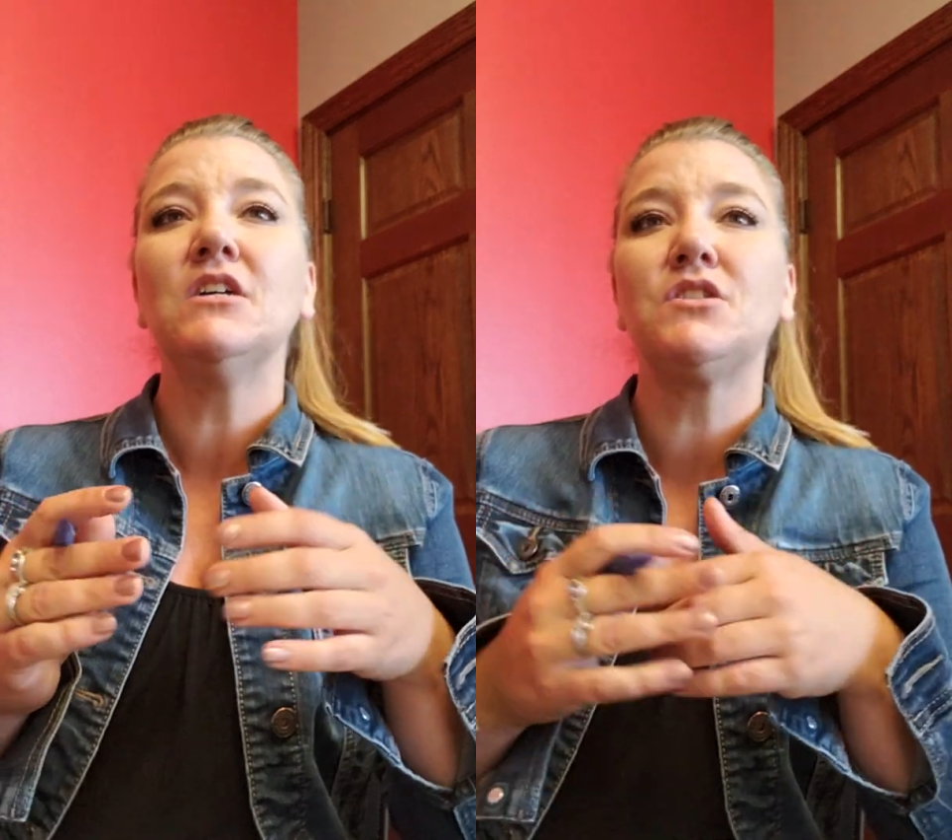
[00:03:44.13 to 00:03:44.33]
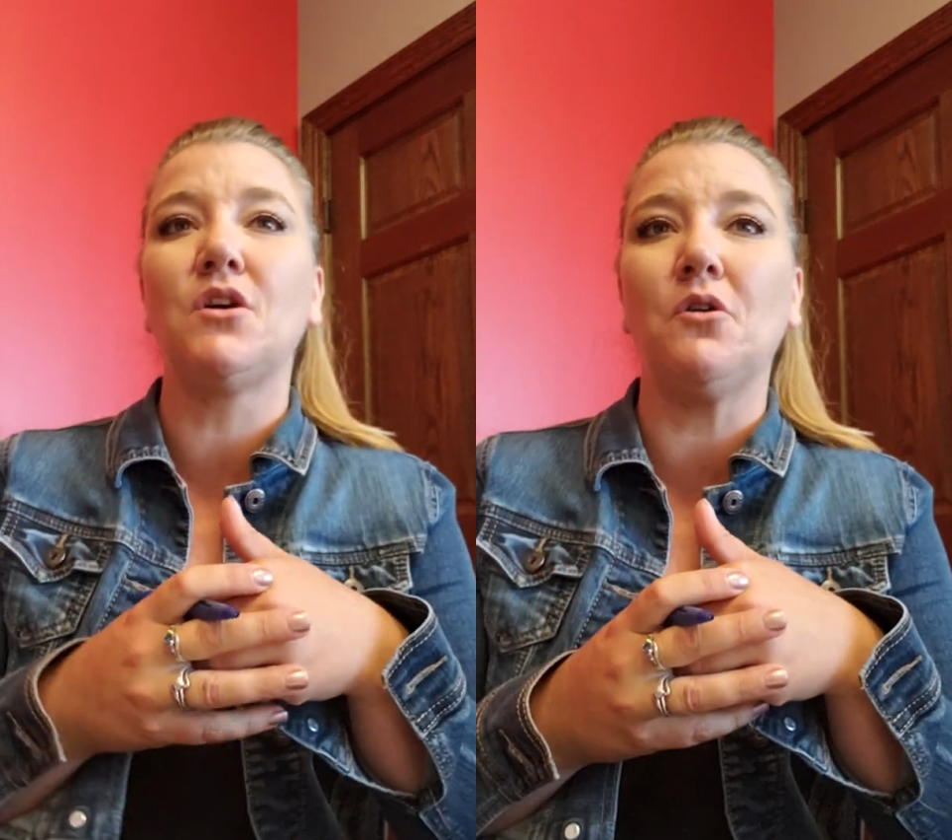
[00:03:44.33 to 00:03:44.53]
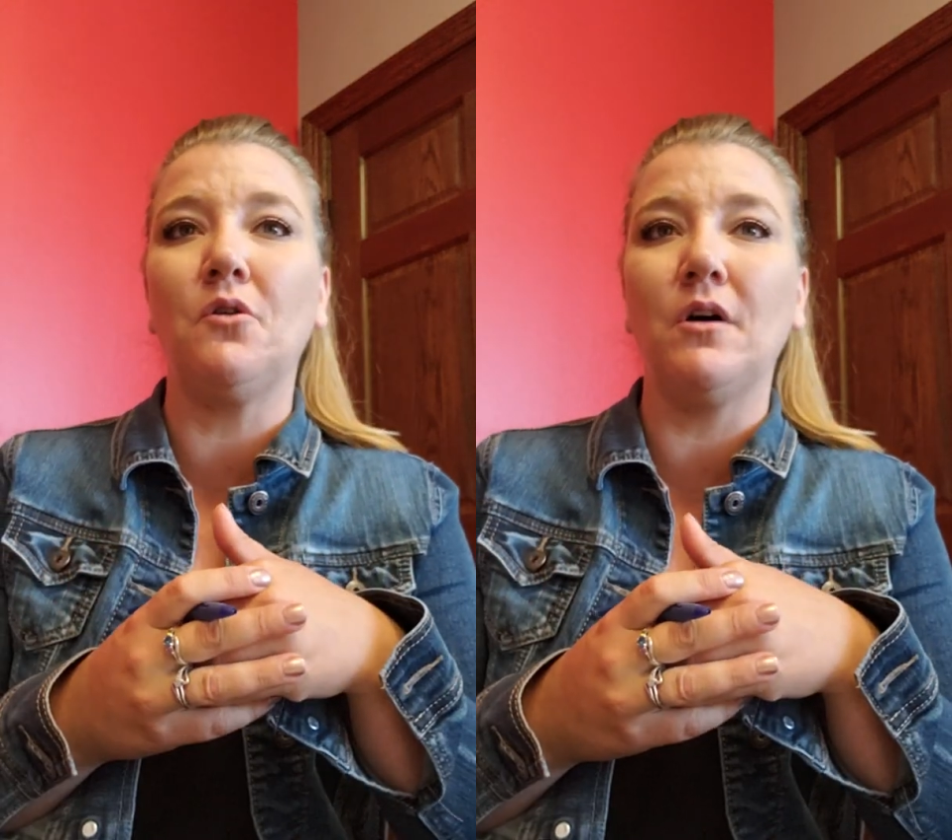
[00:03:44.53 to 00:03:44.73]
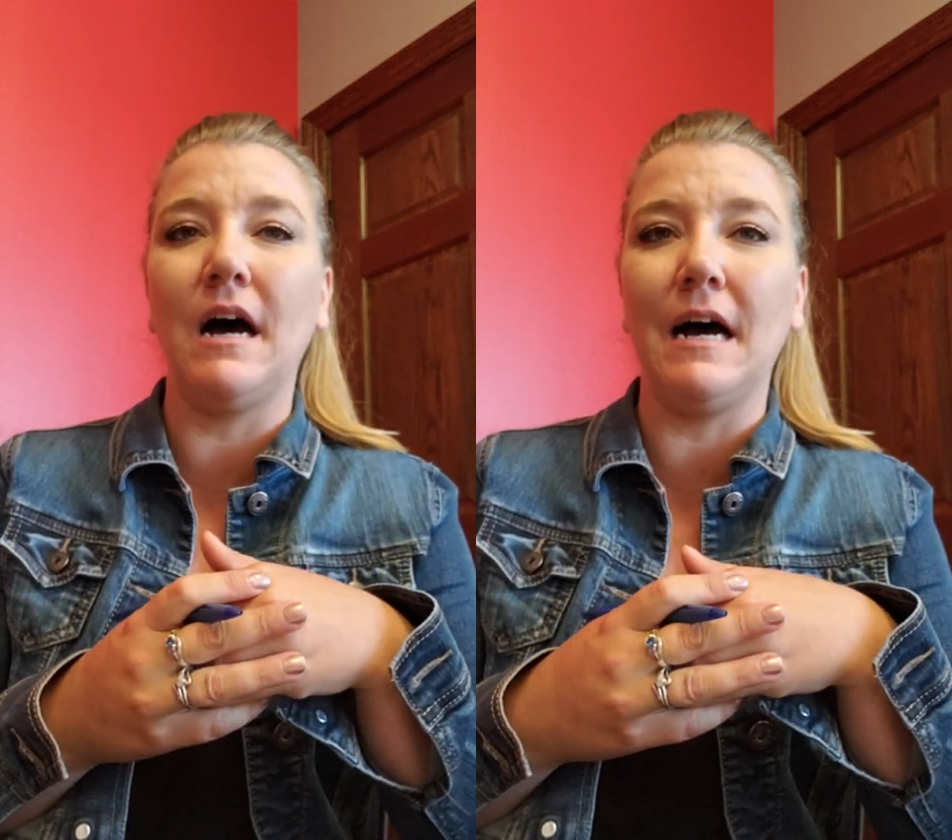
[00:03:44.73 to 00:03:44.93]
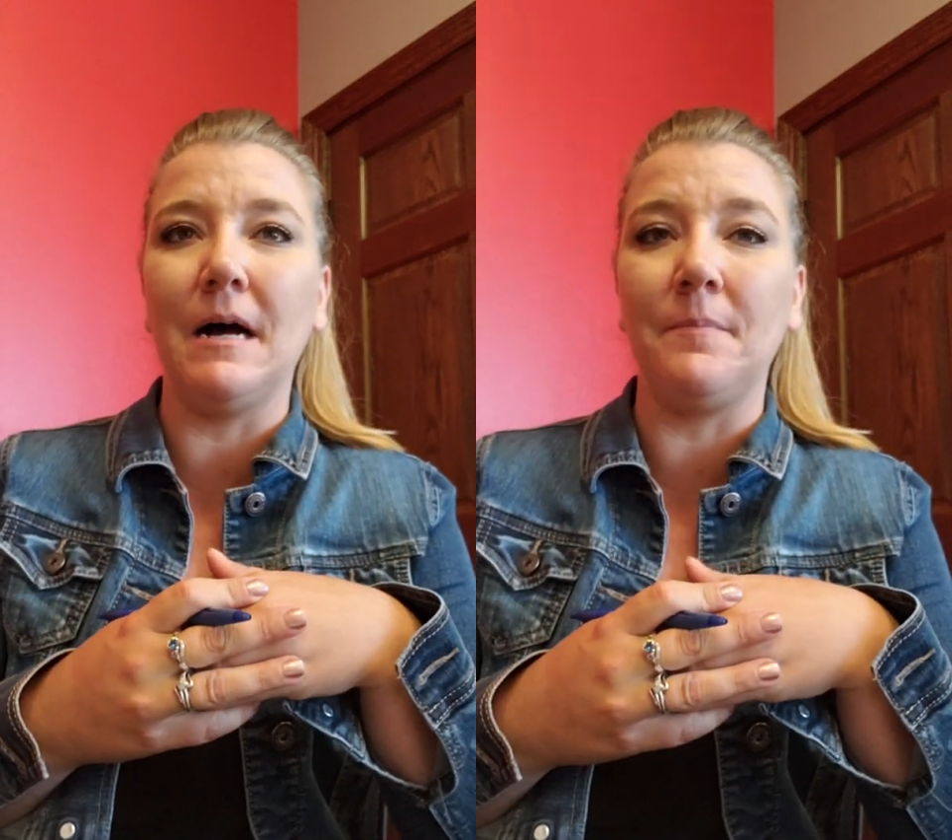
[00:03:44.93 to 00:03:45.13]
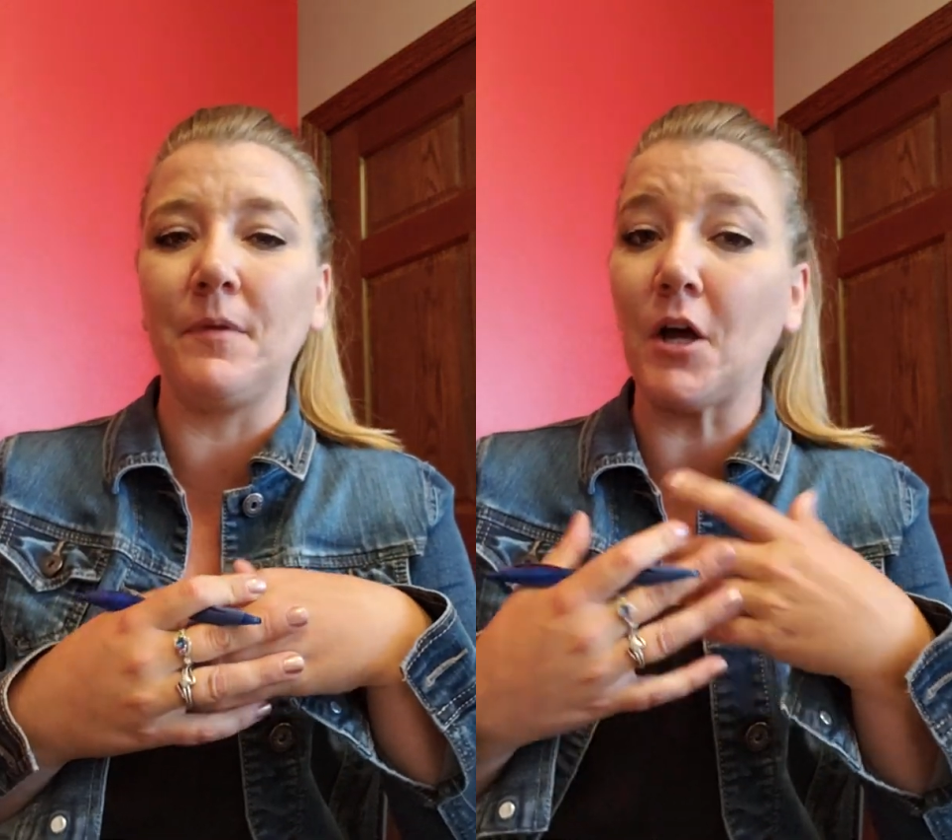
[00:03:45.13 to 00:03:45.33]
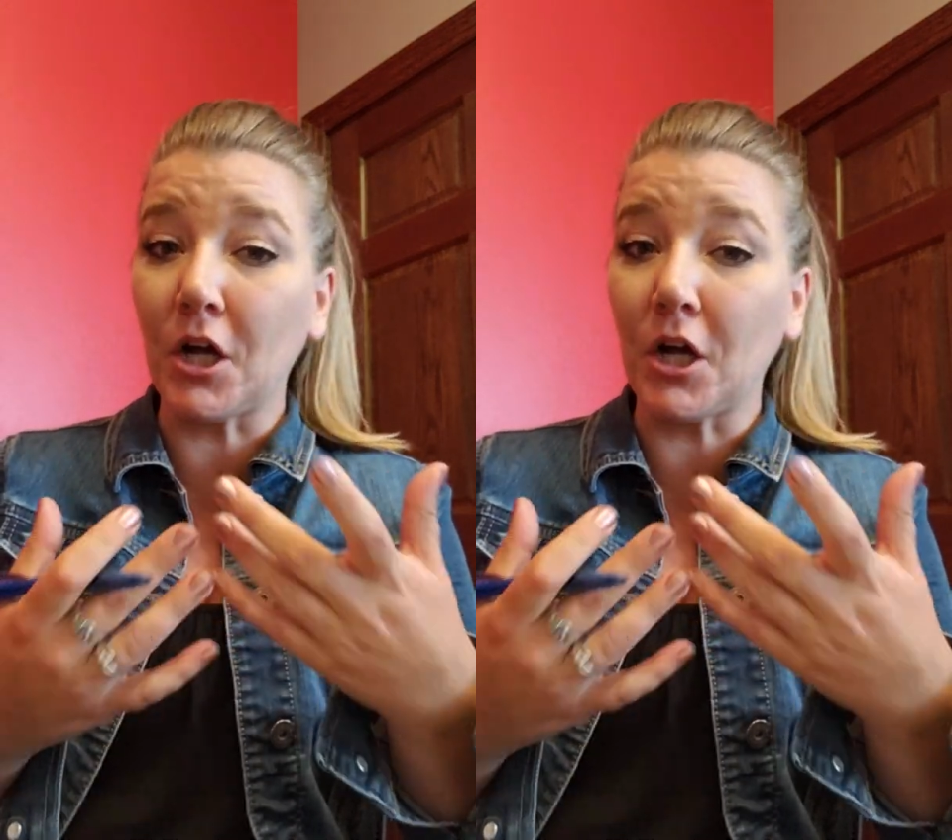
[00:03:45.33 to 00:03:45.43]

So a